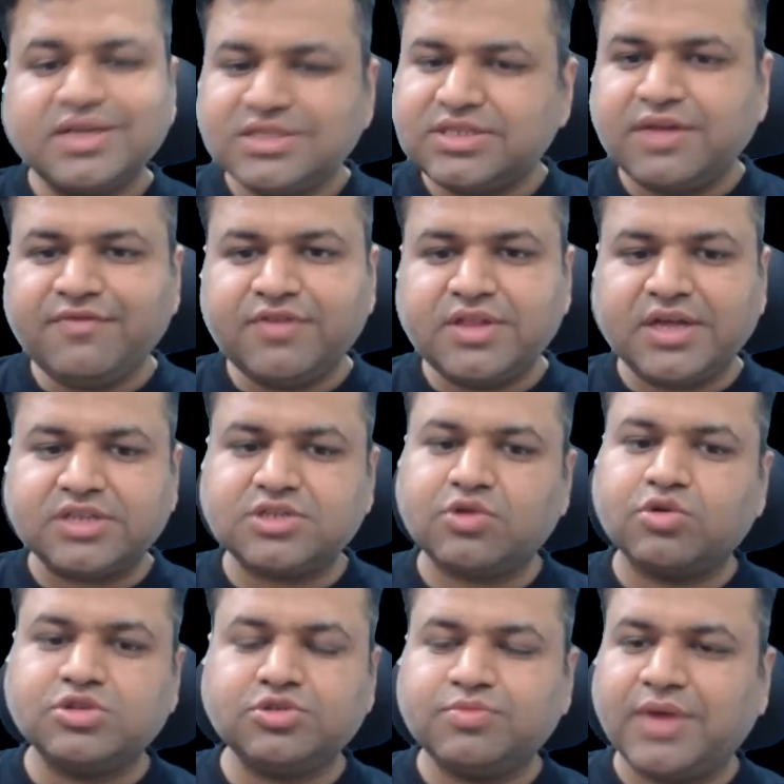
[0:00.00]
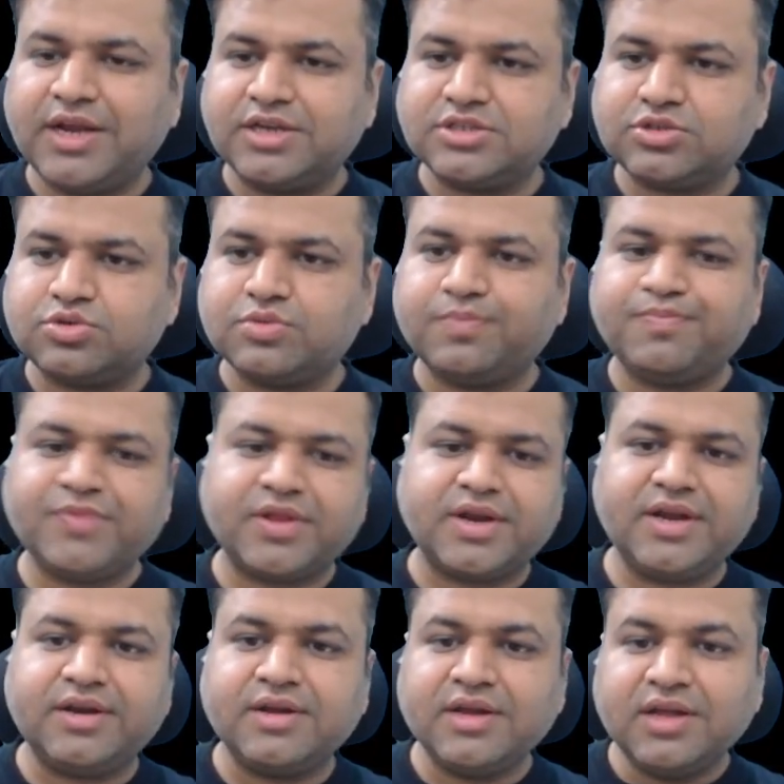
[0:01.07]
Same with X equals to minus 2, right?